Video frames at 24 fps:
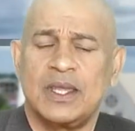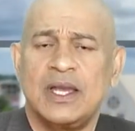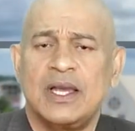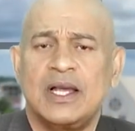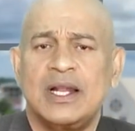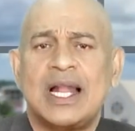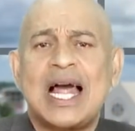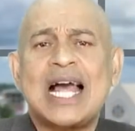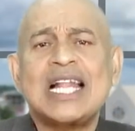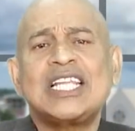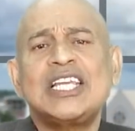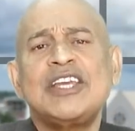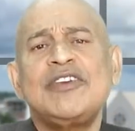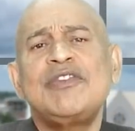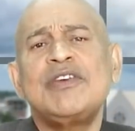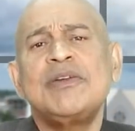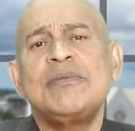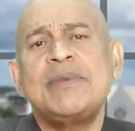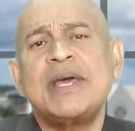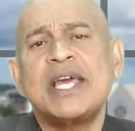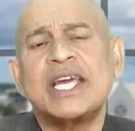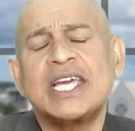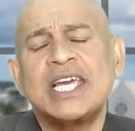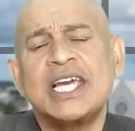Not
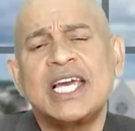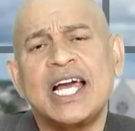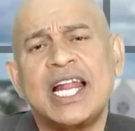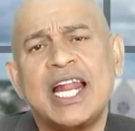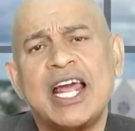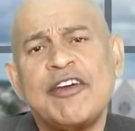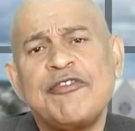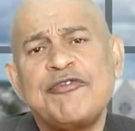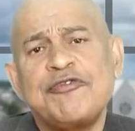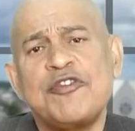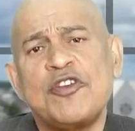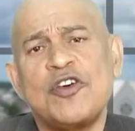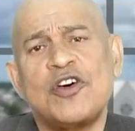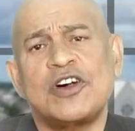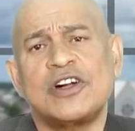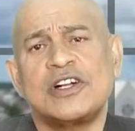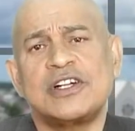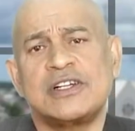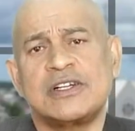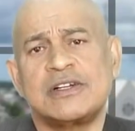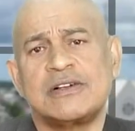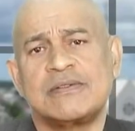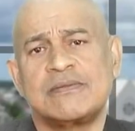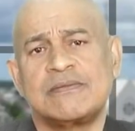even making an
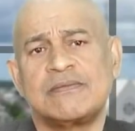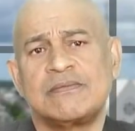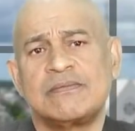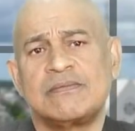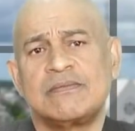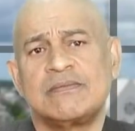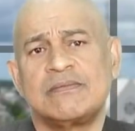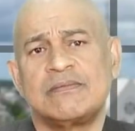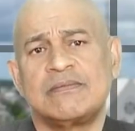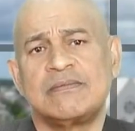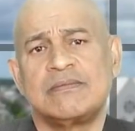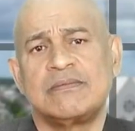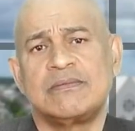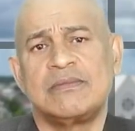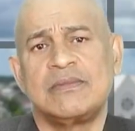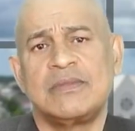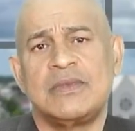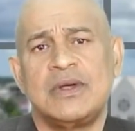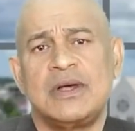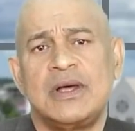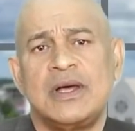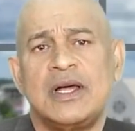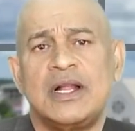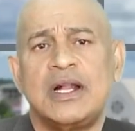effort.
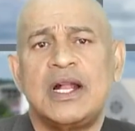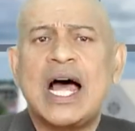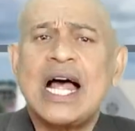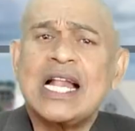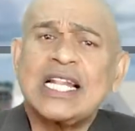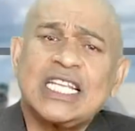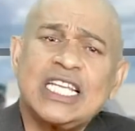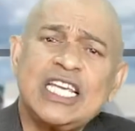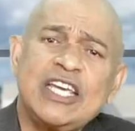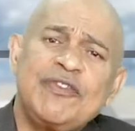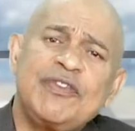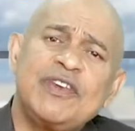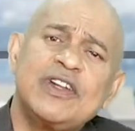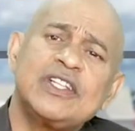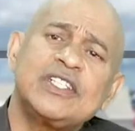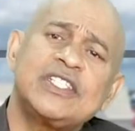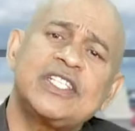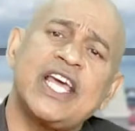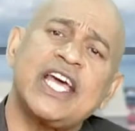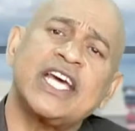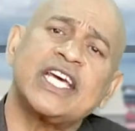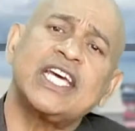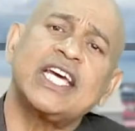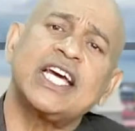Not even
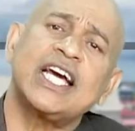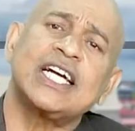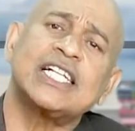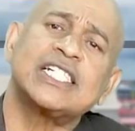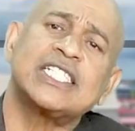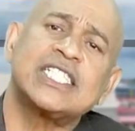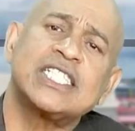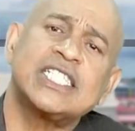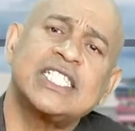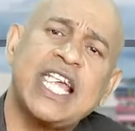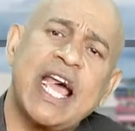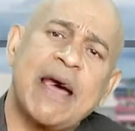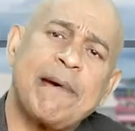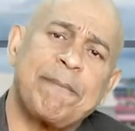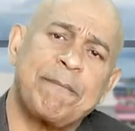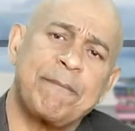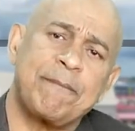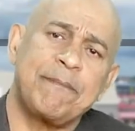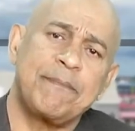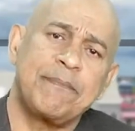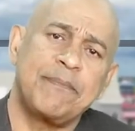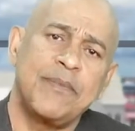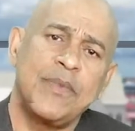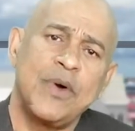taking a
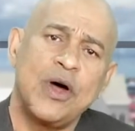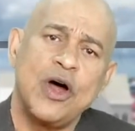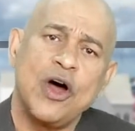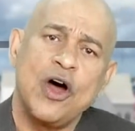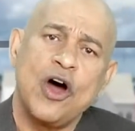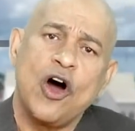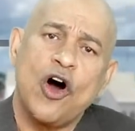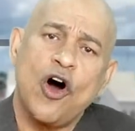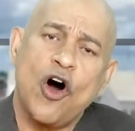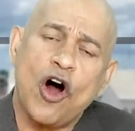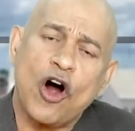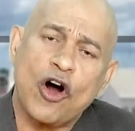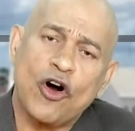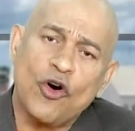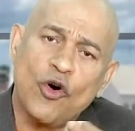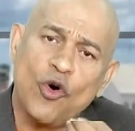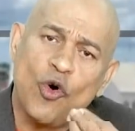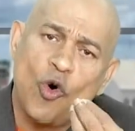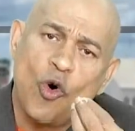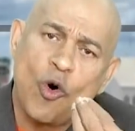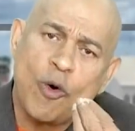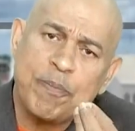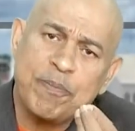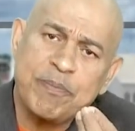step or
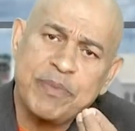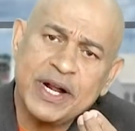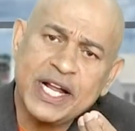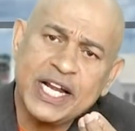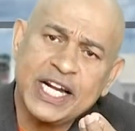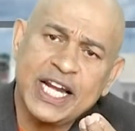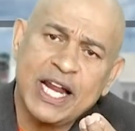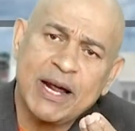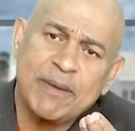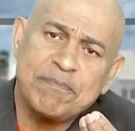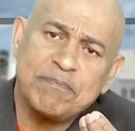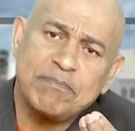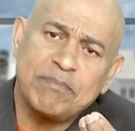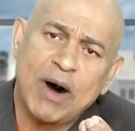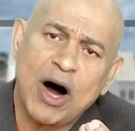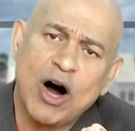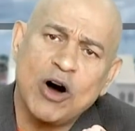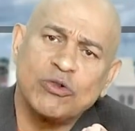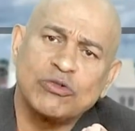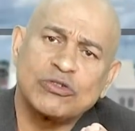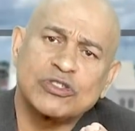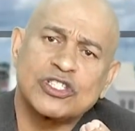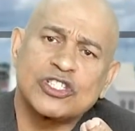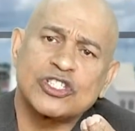opening their
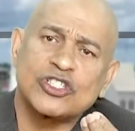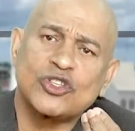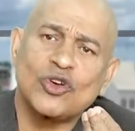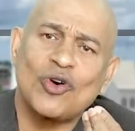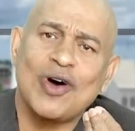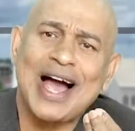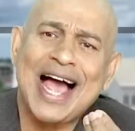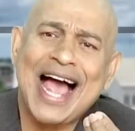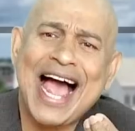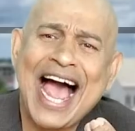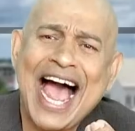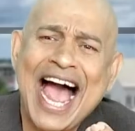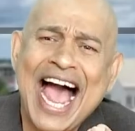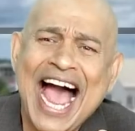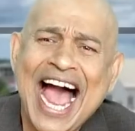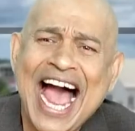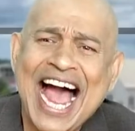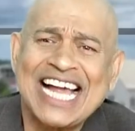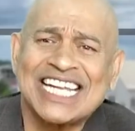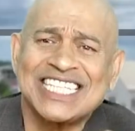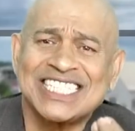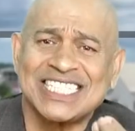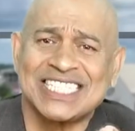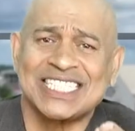mouths to
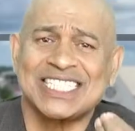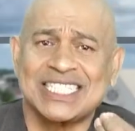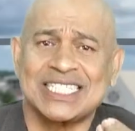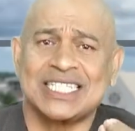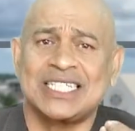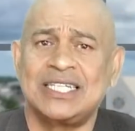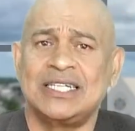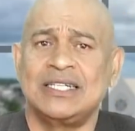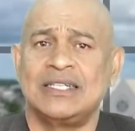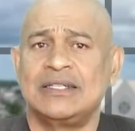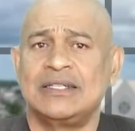ask.